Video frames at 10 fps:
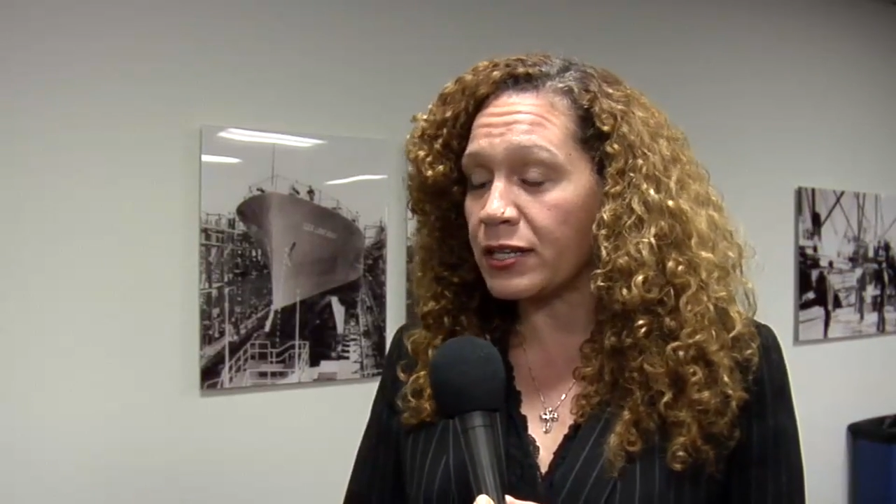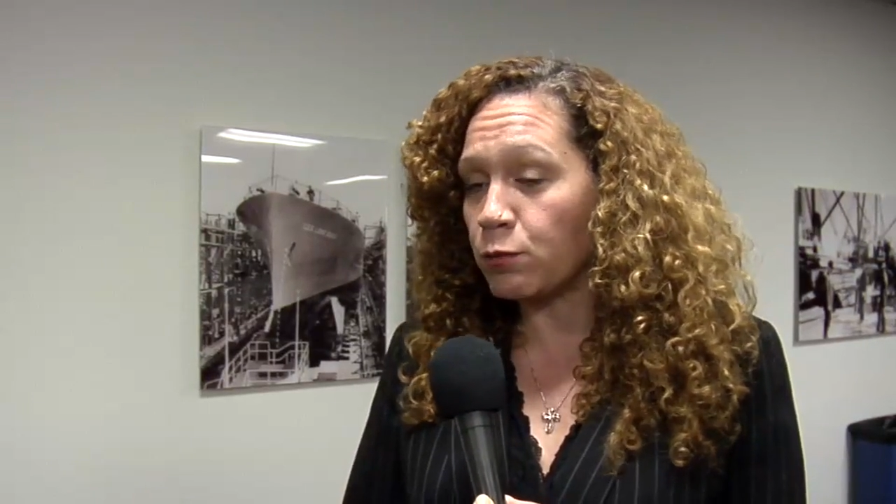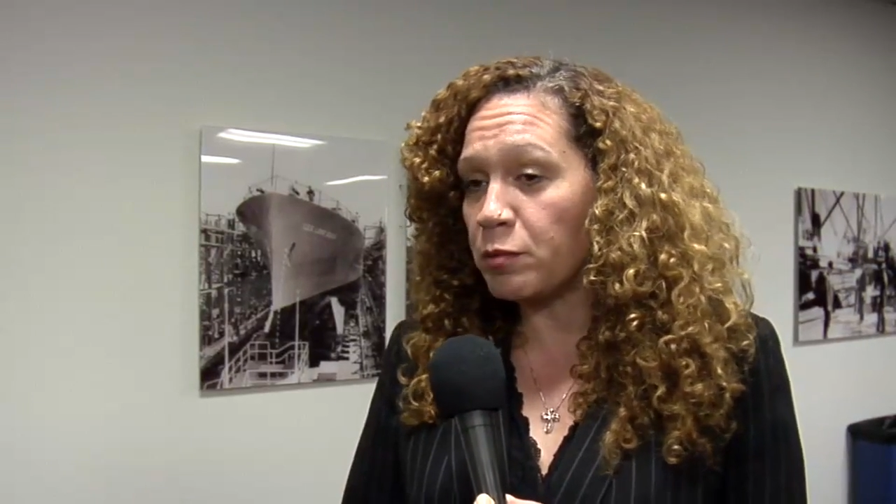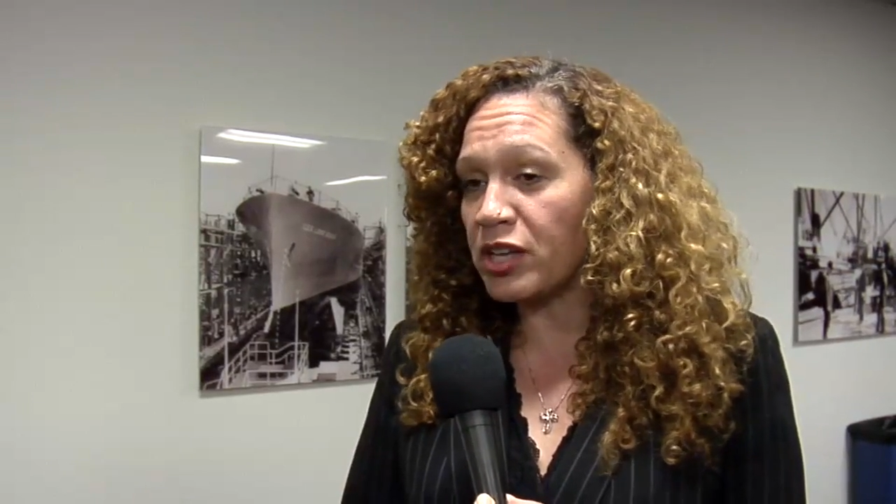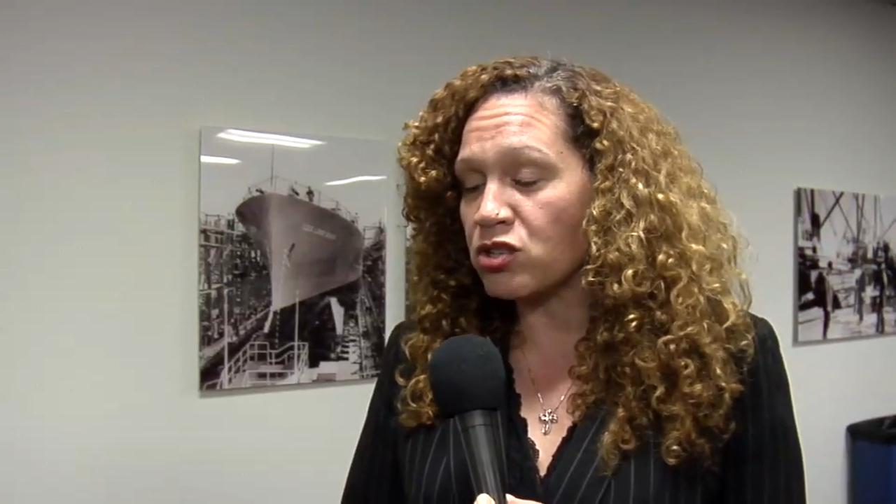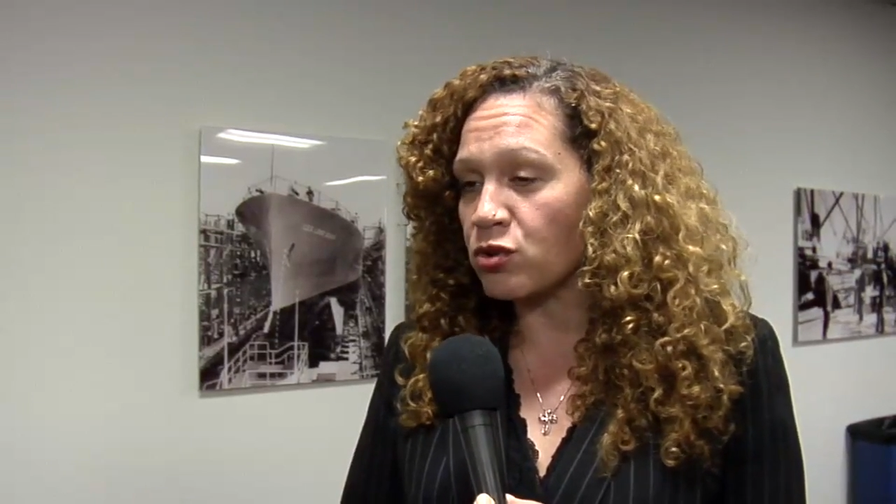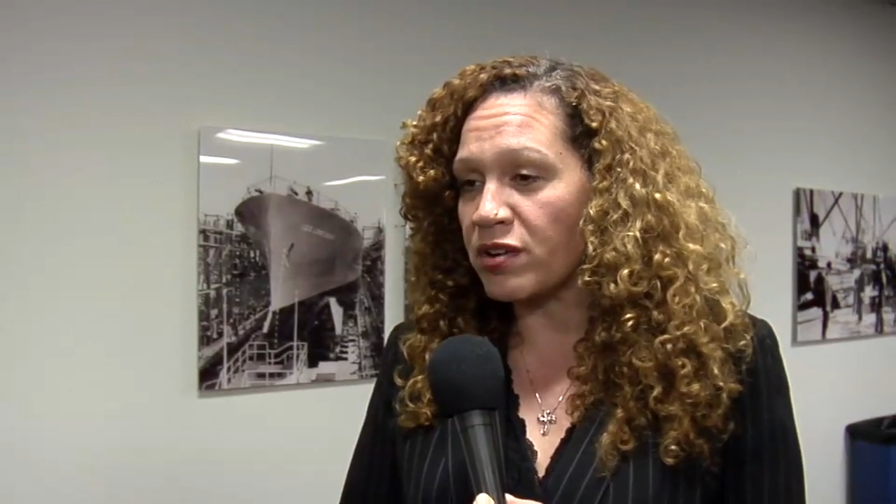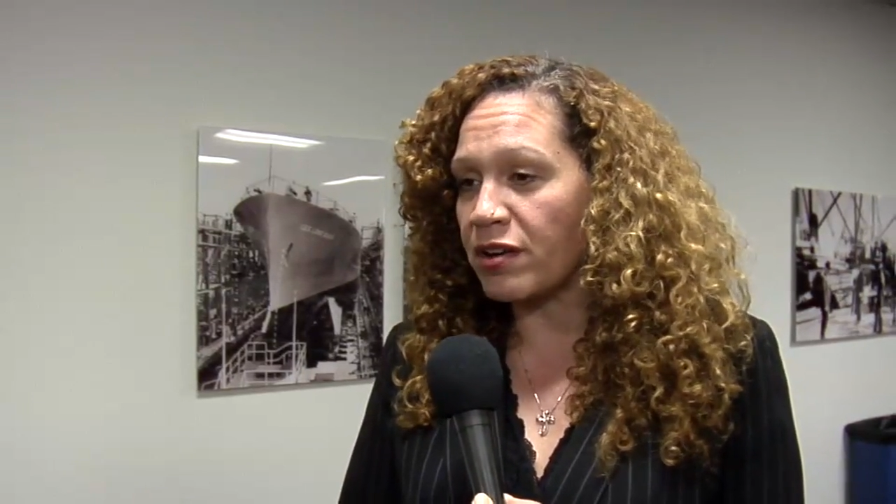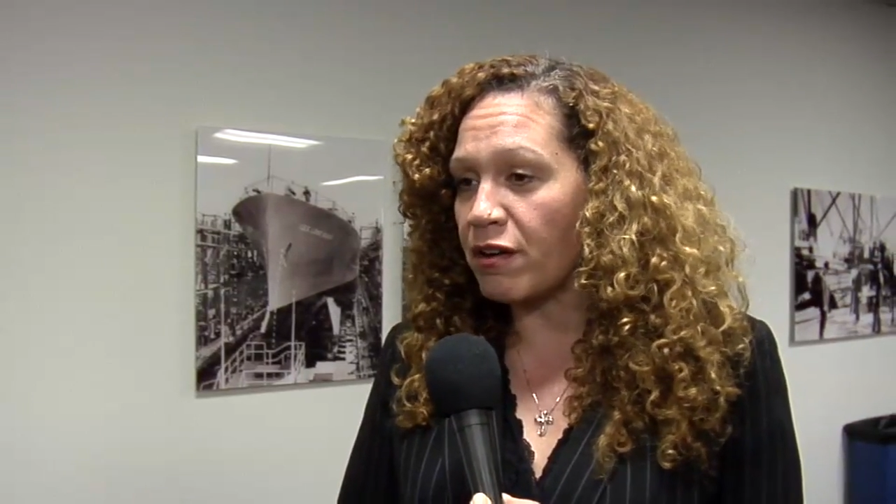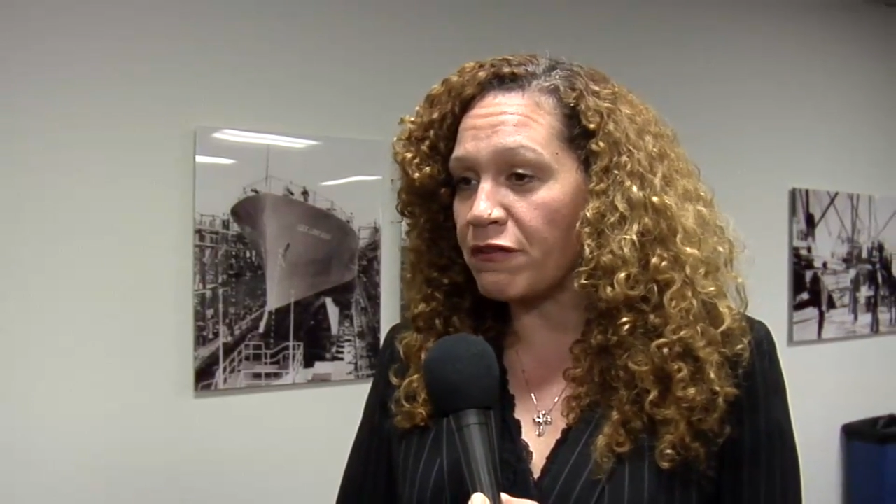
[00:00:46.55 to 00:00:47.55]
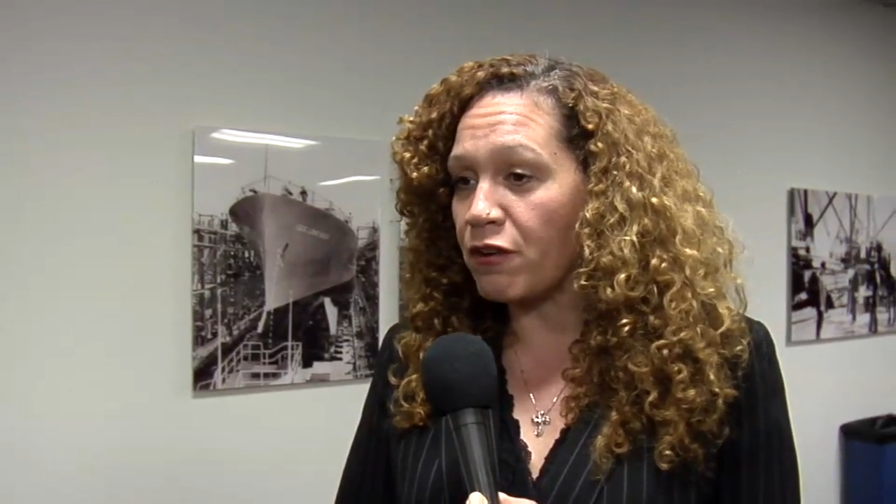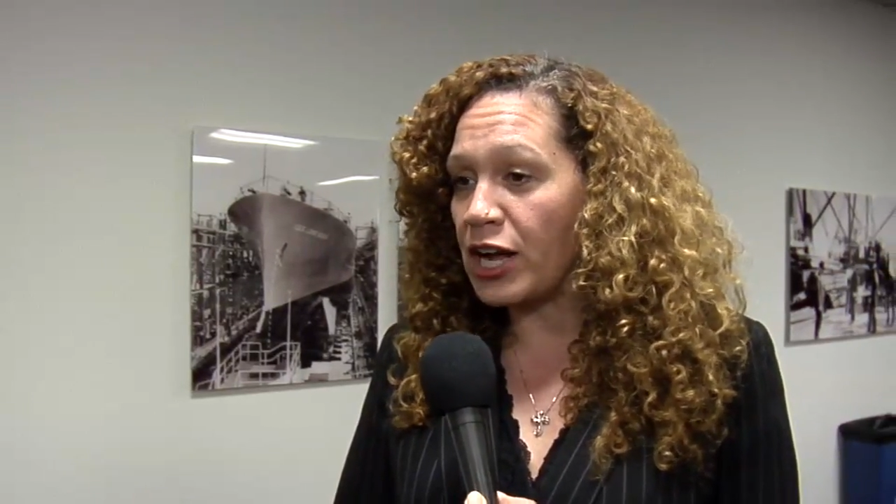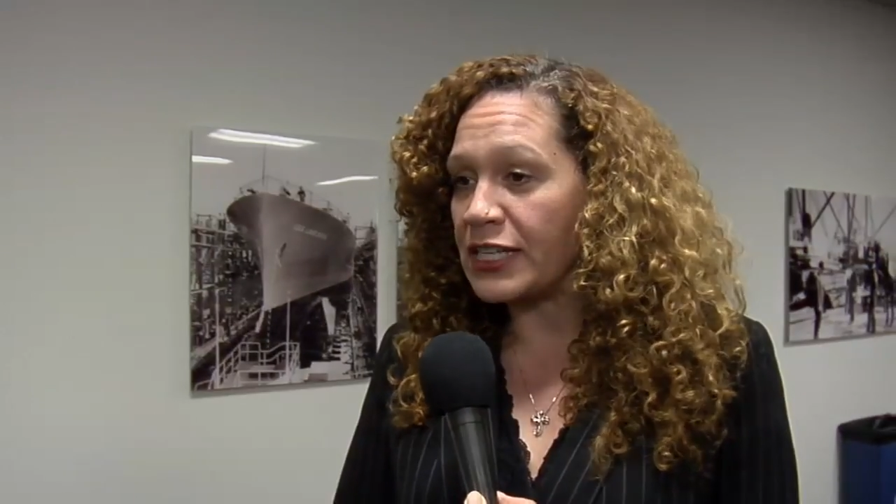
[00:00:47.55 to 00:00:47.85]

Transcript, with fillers: it will be extraordinary for